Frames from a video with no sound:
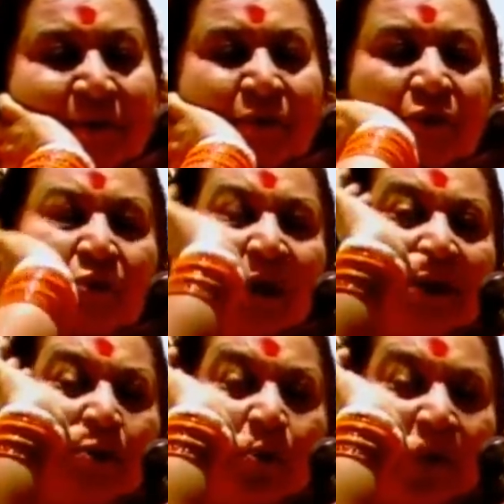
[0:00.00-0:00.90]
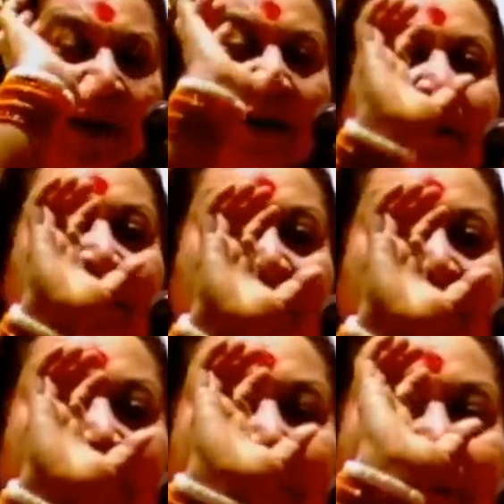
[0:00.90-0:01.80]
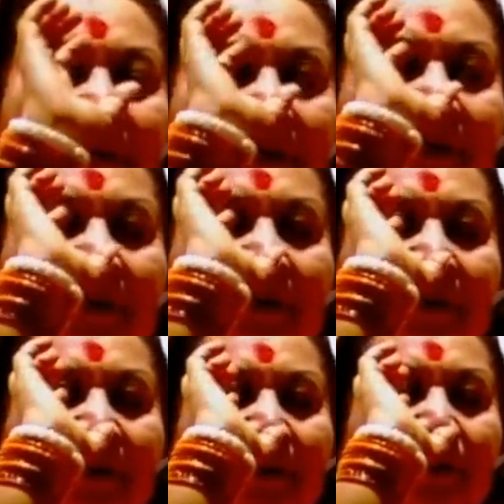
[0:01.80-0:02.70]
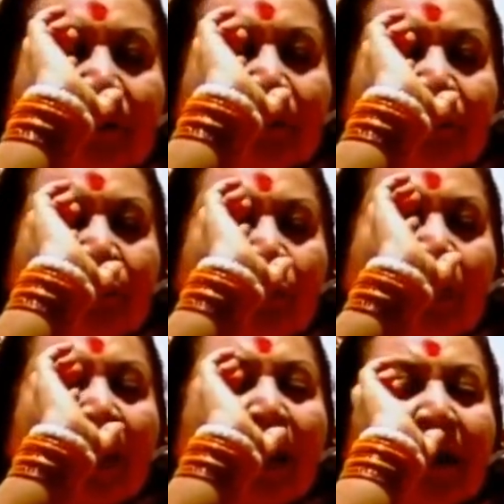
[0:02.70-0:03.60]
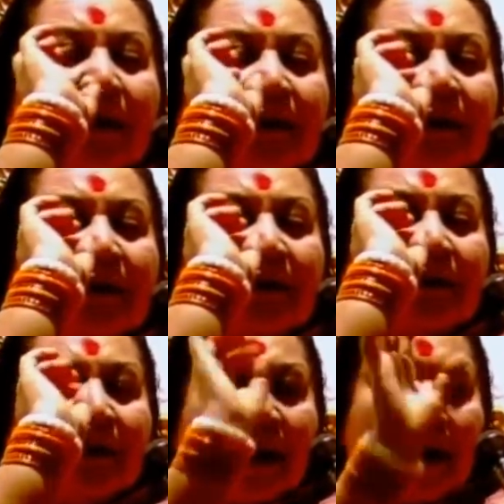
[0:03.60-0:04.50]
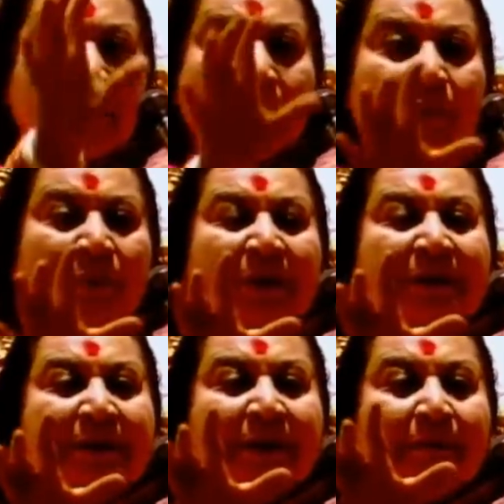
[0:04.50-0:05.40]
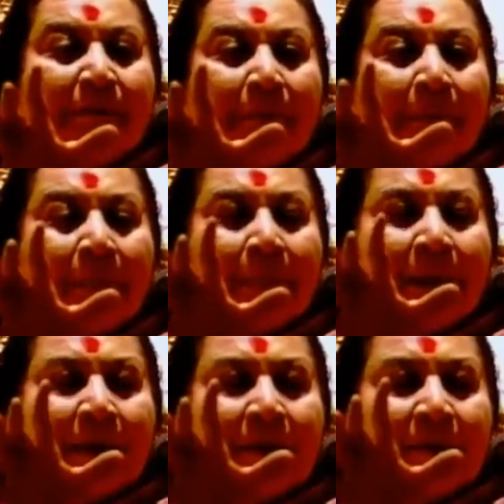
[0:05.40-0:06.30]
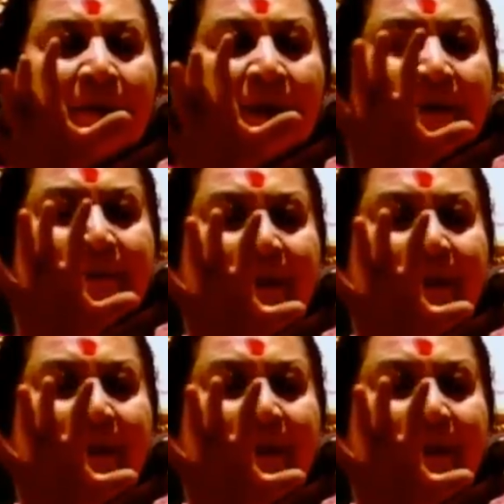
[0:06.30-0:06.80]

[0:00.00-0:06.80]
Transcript: So you are the vehicle, you are the lamp, you can say, as